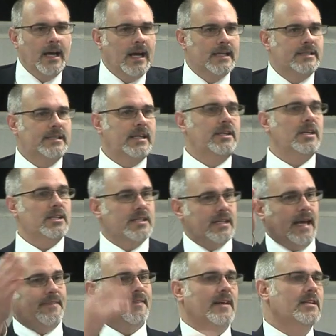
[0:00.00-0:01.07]
I said, you
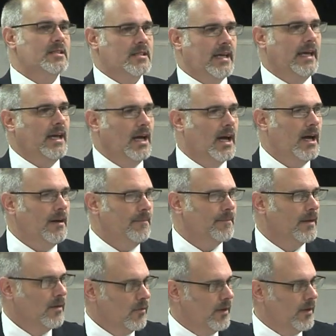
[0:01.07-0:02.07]
set this thing up.